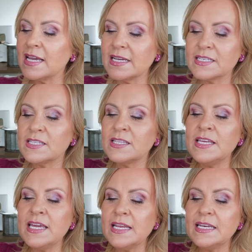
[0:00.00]
is
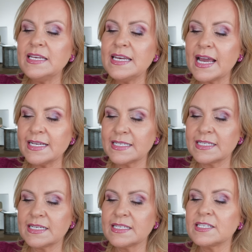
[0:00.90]
the
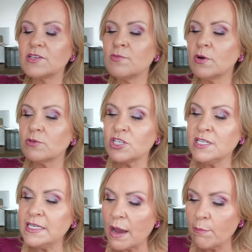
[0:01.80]
nicest, most
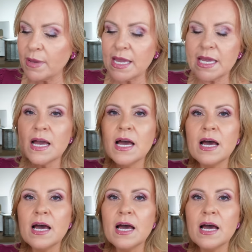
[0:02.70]
yummy,